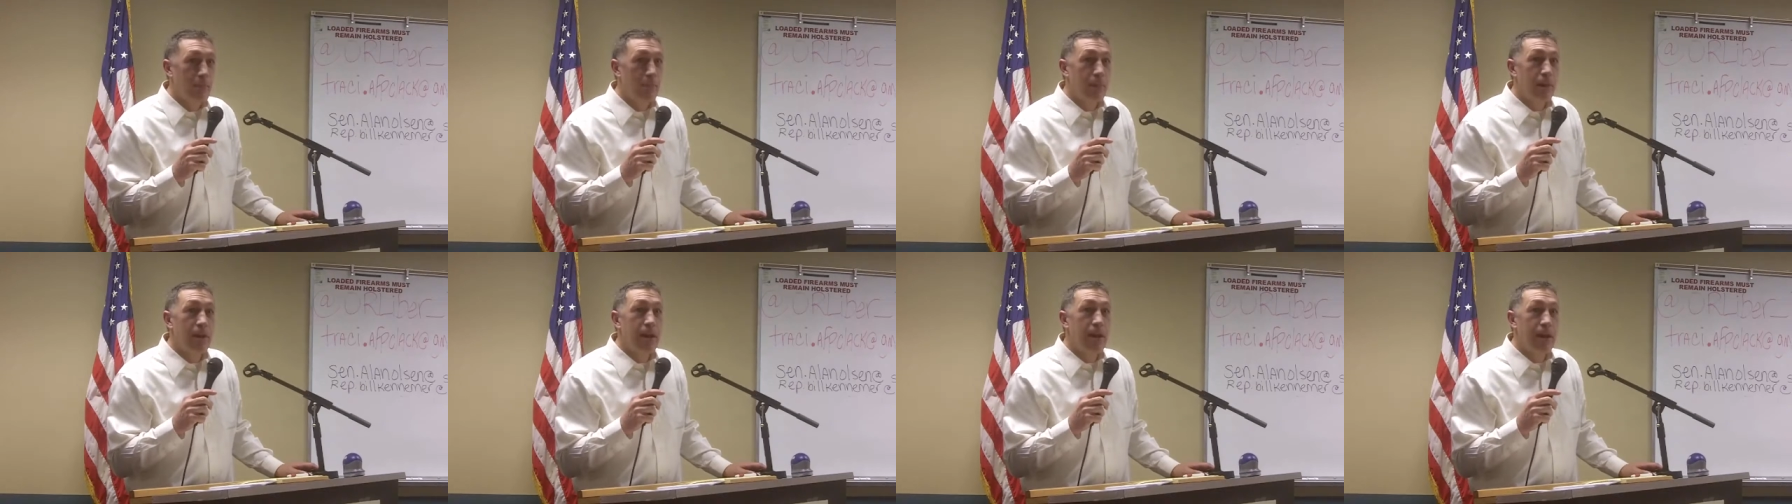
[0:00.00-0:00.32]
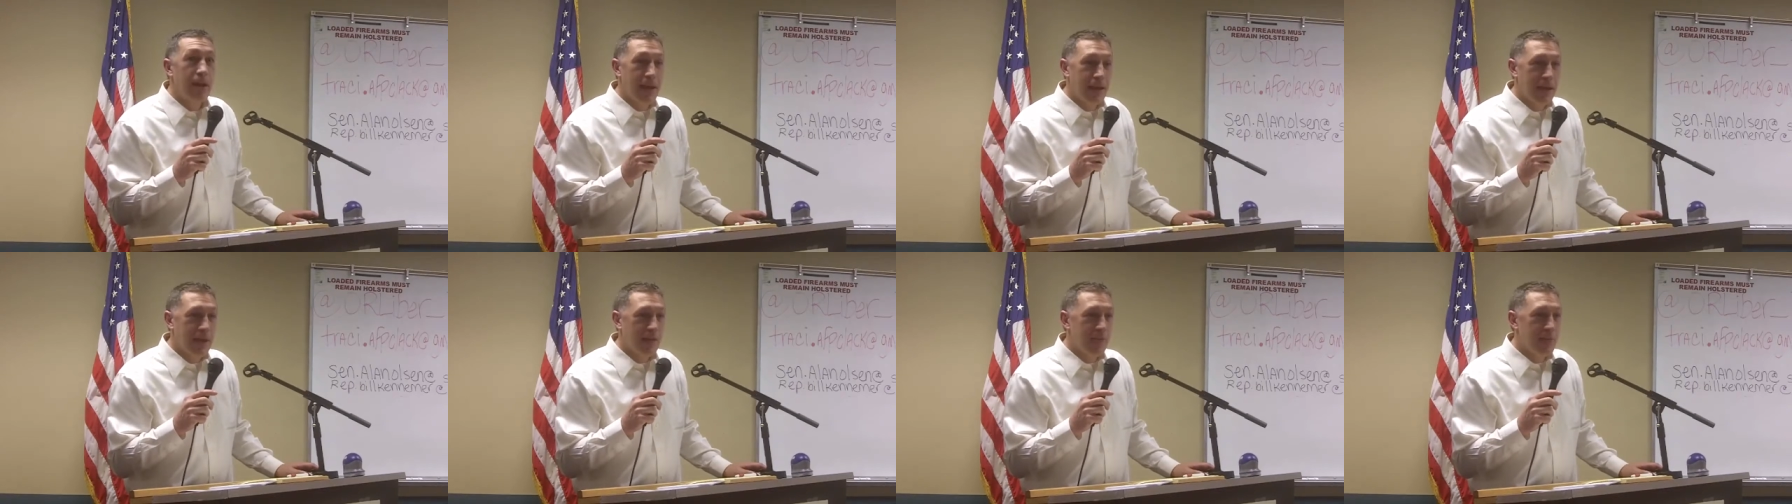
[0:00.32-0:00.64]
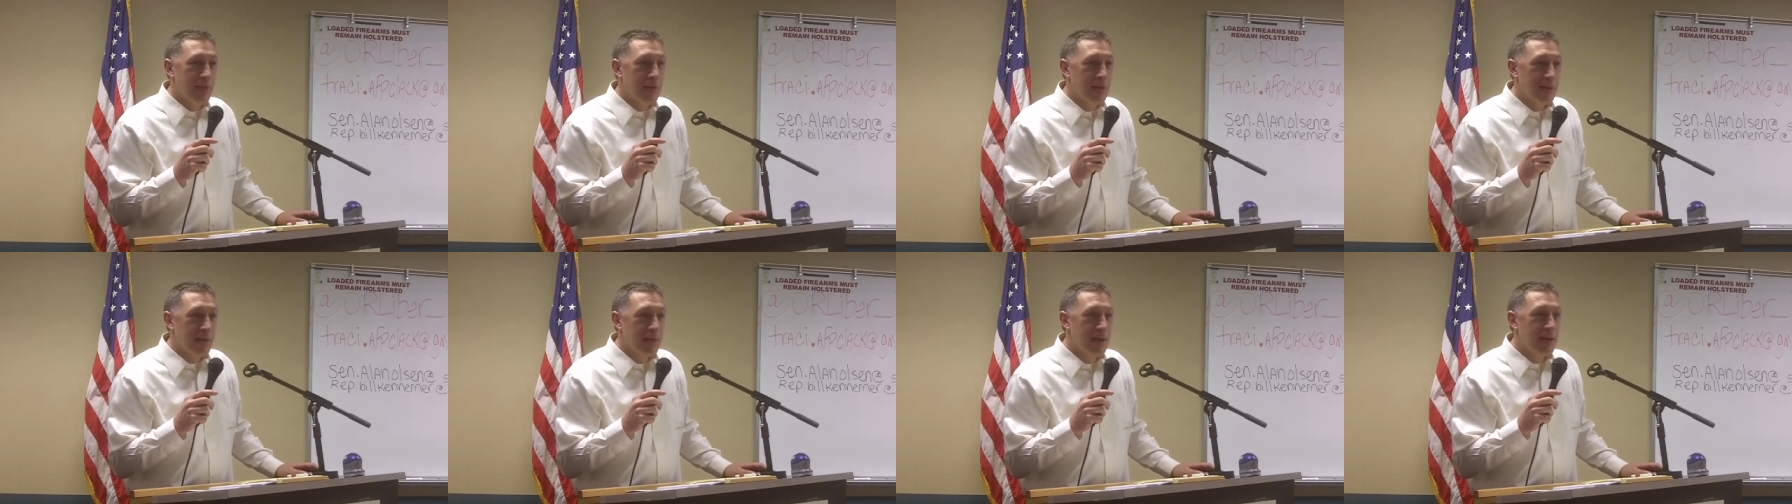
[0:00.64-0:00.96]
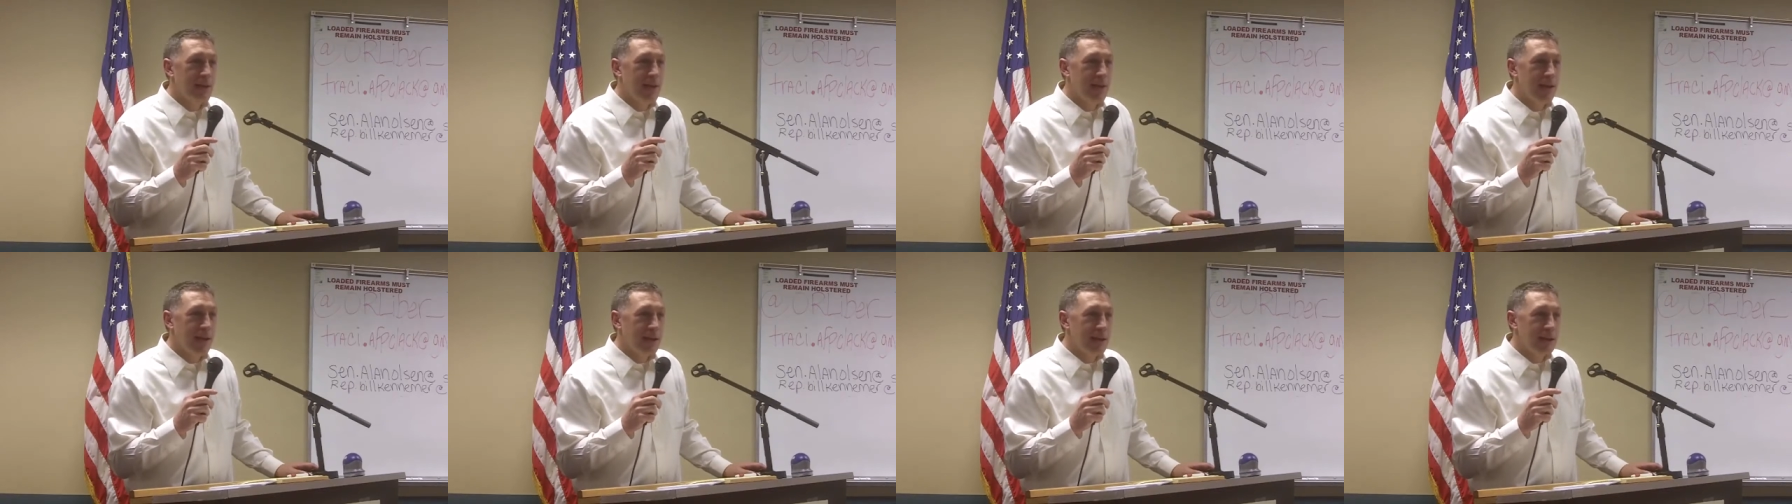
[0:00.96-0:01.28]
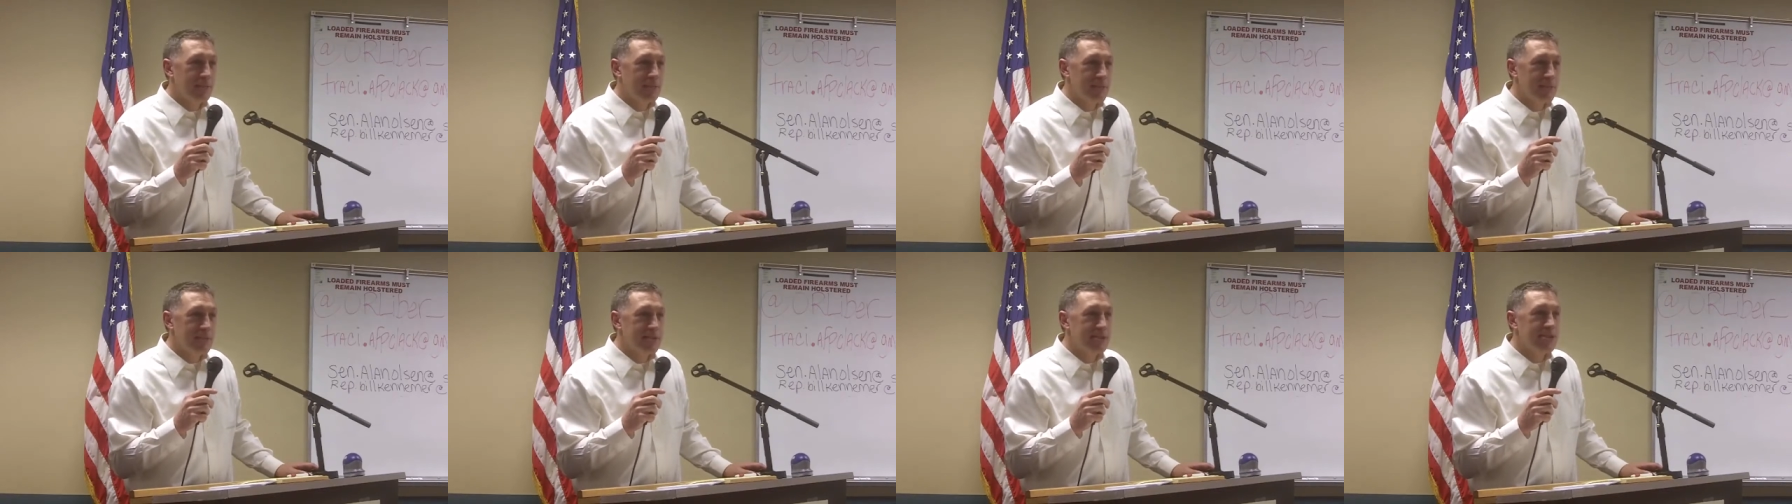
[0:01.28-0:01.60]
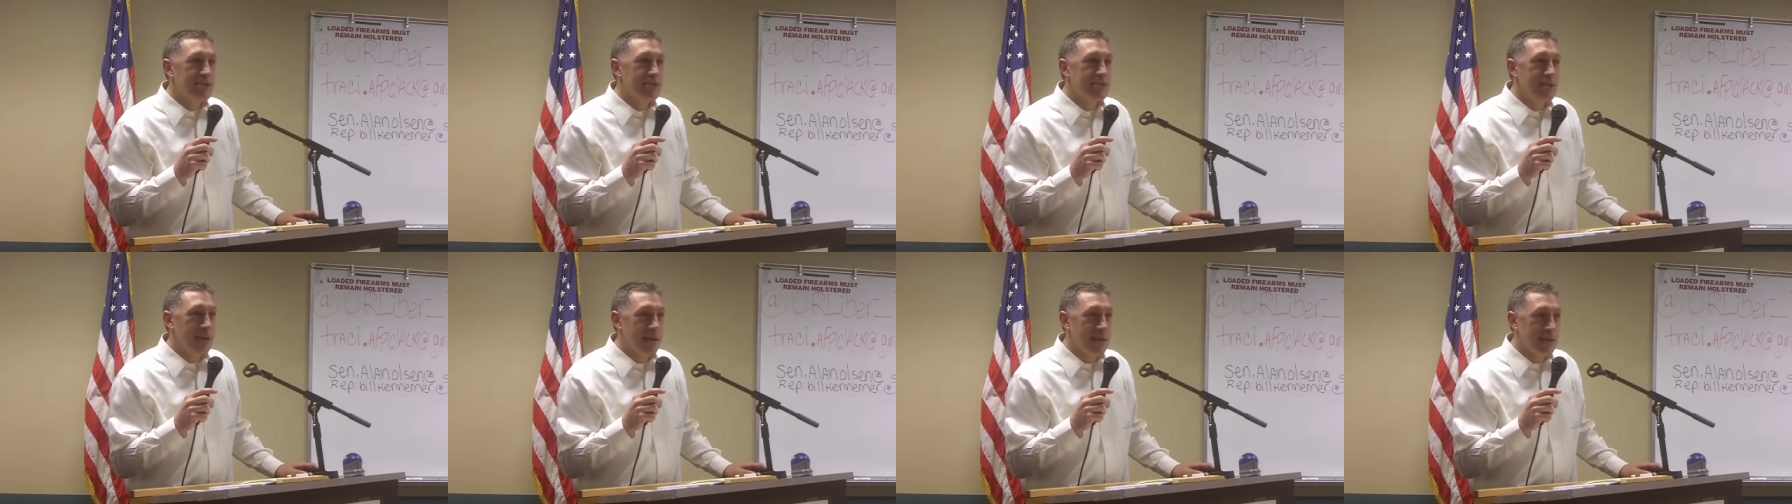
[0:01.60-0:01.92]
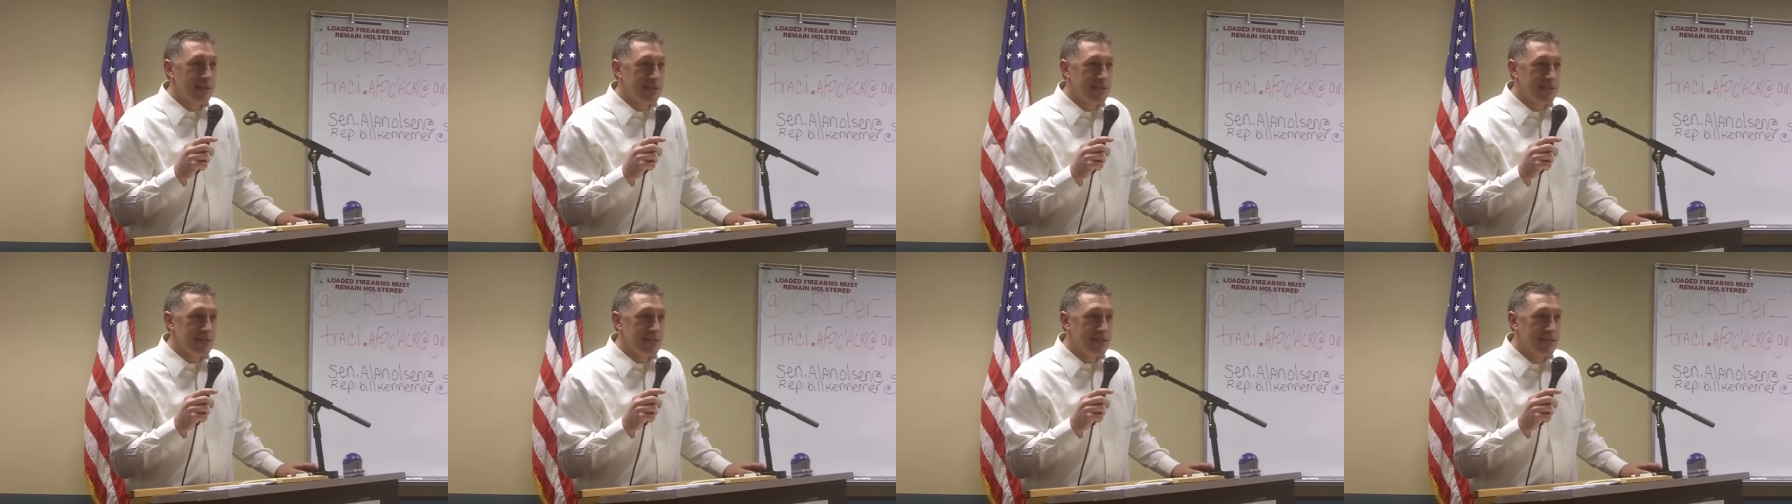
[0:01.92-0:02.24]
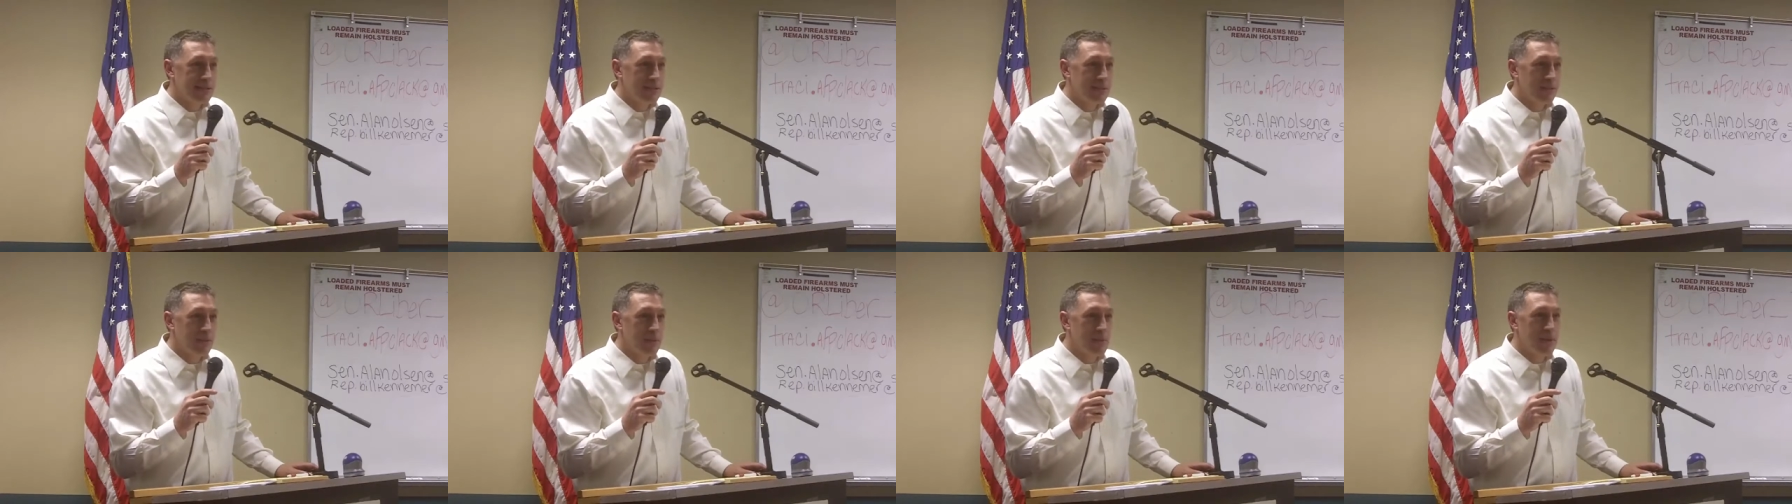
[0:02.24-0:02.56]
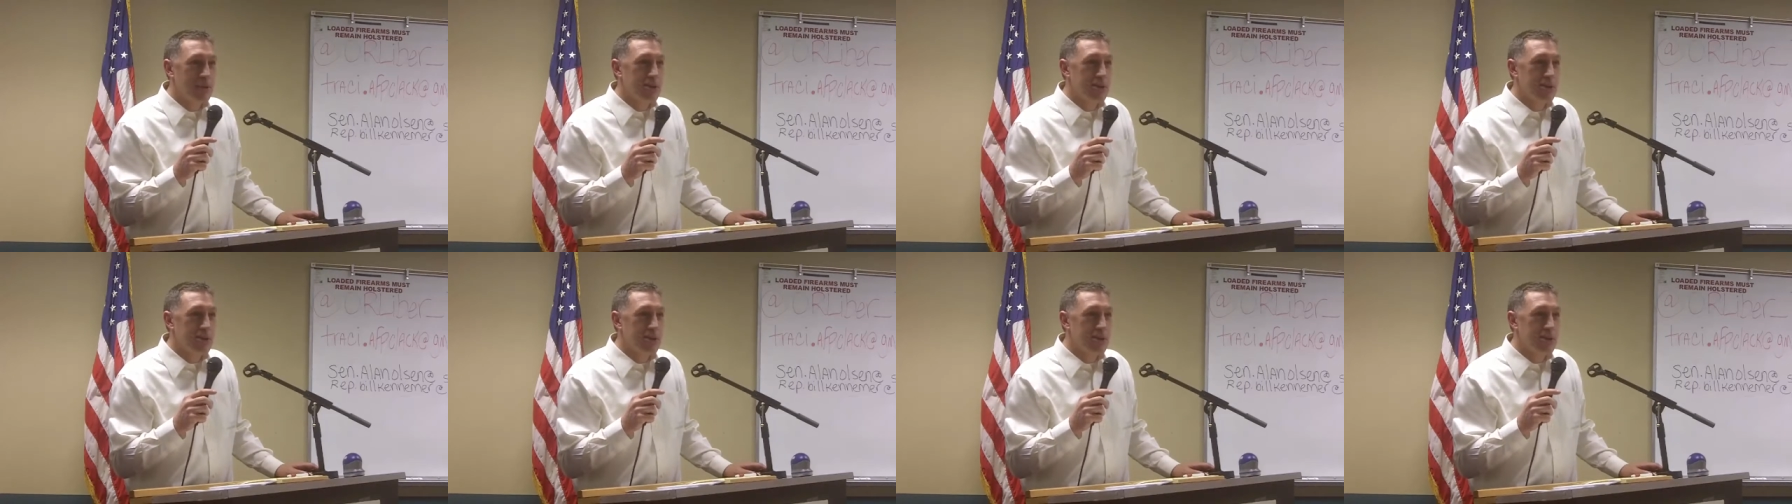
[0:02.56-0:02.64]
but AFP Clackamas does uh-huh.